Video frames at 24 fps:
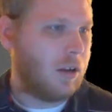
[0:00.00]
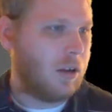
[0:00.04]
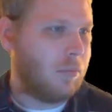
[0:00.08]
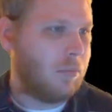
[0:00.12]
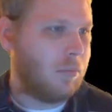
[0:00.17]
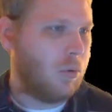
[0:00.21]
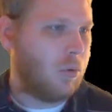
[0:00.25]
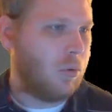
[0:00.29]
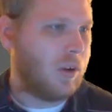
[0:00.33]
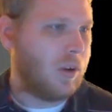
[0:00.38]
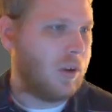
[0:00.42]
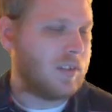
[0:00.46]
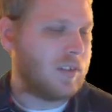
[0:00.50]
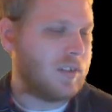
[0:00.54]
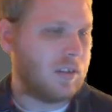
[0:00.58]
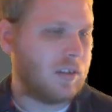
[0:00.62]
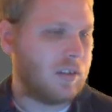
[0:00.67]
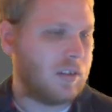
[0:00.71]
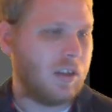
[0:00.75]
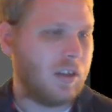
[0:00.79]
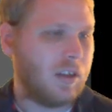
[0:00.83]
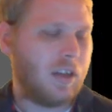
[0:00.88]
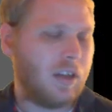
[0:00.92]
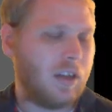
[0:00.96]
points and
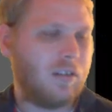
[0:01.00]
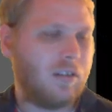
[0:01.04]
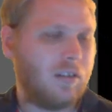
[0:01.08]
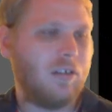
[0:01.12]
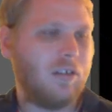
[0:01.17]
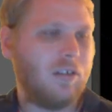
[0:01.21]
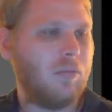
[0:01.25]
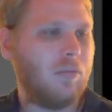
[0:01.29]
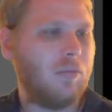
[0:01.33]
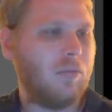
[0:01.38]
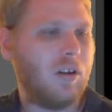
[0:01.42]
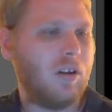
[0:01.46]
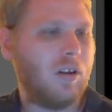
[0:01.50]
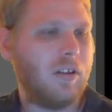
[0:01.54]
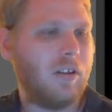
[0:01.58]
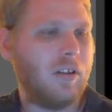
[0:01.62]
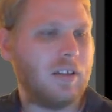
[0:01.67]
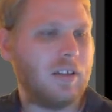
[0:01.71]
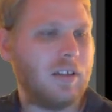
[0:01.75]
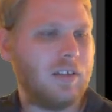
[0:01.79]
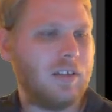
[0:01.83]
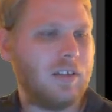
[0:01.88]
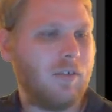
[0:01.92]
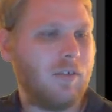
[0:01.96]
connect them and all that
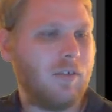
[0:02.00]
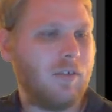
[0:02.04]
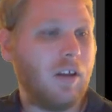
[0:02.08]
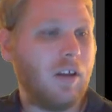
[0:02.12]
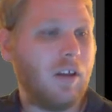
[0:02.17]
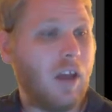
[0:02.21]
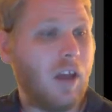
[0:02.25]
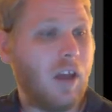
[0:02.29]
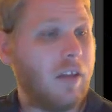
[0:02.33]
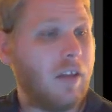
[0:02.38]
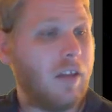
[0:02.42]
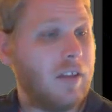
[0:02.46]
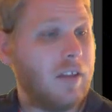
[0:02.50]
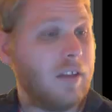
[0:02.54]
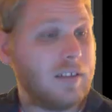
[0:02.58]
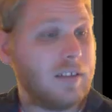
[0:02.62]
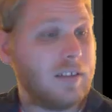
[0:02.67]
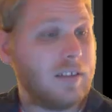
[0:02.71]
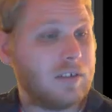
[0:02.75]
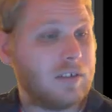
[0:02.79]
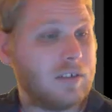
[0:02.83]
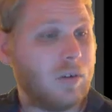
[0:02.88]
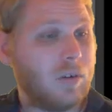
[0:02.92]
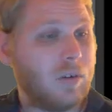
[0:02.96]
stuff. And this
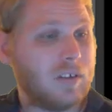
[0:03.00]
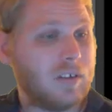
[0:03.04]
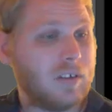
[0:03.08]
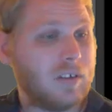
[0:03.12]
is going to